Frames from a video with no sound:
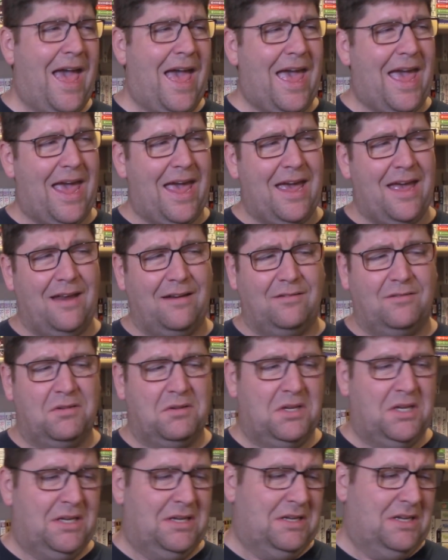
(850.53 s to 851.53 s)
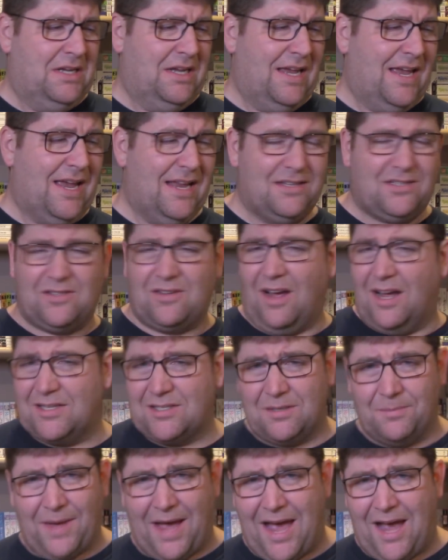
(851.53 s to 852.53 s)
And it's
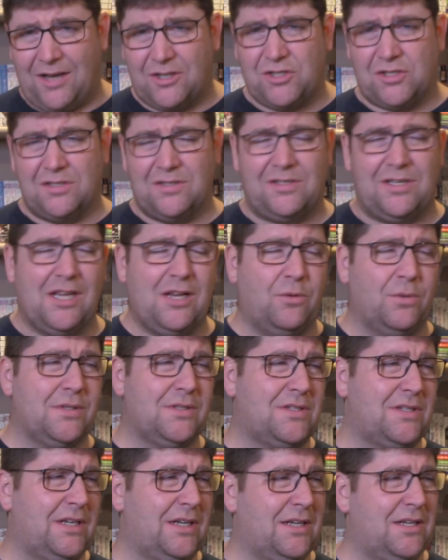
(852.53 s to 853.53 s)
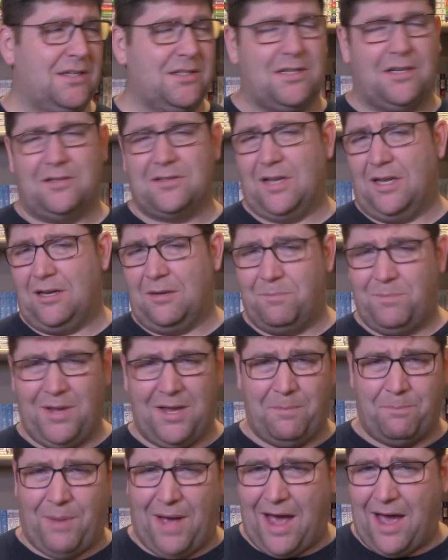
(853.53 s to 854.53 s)
got some action sequences. There's like a
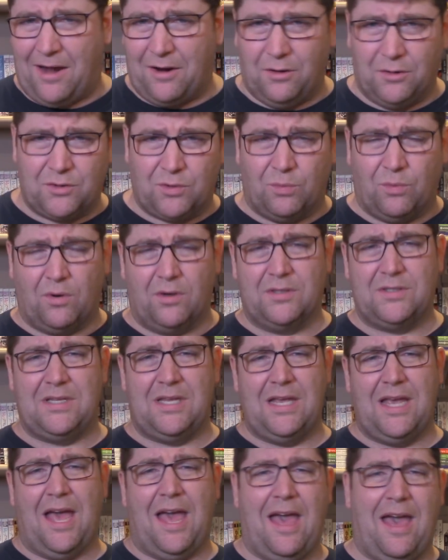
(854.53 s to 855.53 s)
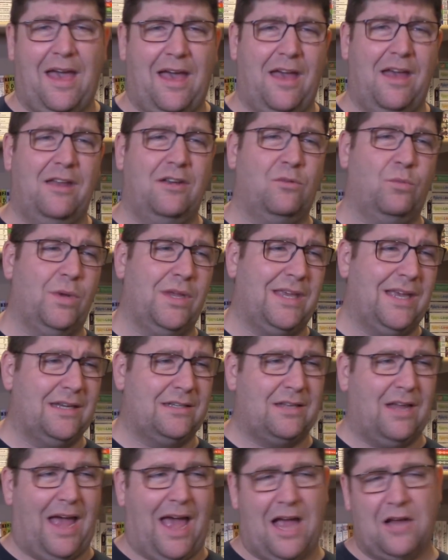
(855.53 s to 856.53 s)
big battle towards the end. We
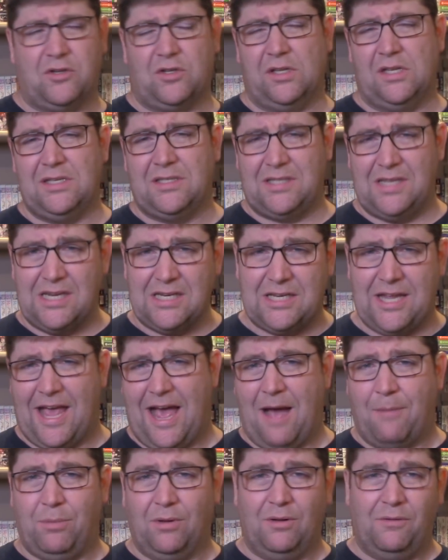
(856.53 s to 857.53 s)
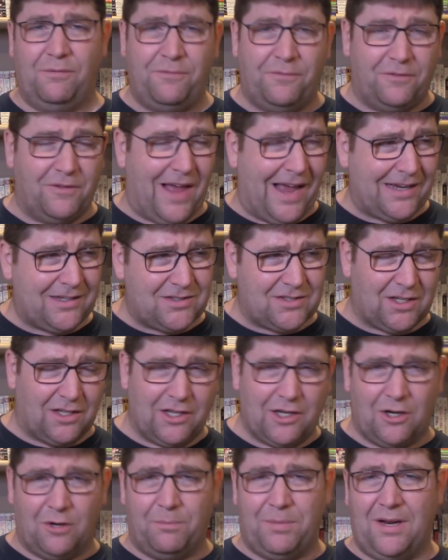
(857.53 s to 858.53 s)
get to actually see Diablo flex a
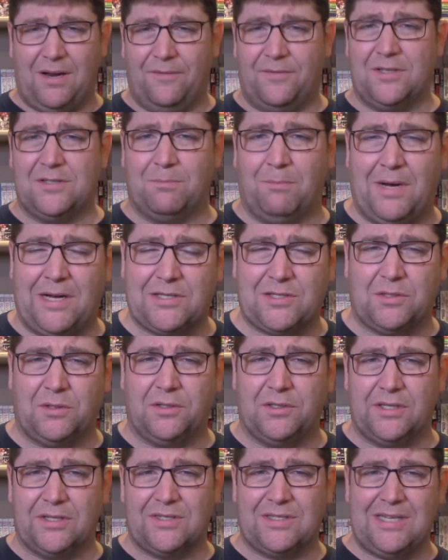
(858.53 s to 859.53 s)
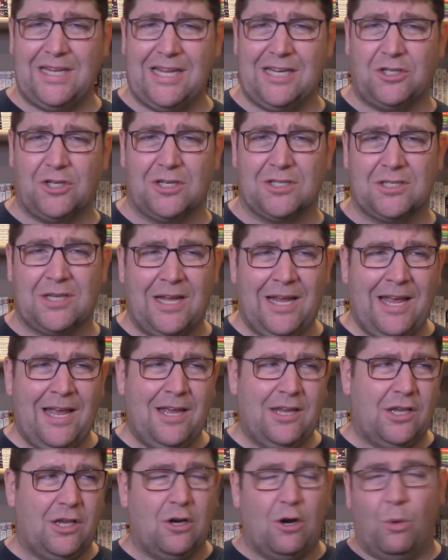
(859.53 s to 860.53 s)
little bit of his muscle to see just,
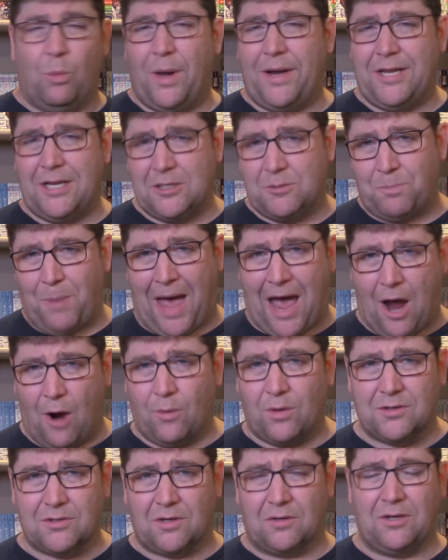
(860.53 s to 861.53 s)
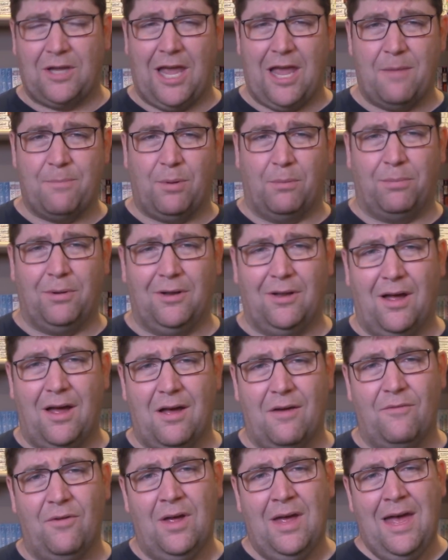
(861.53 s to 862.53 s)
you know, what his powers are capable
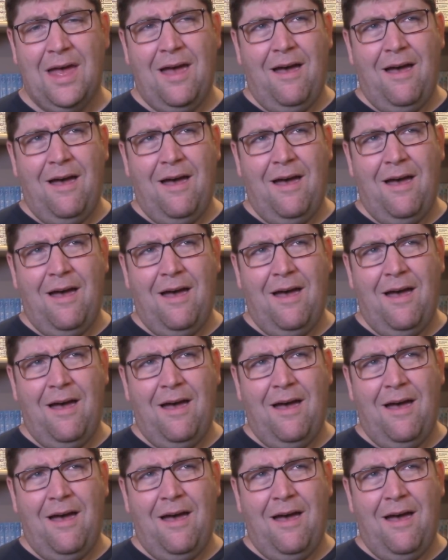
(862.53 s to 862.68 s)
of.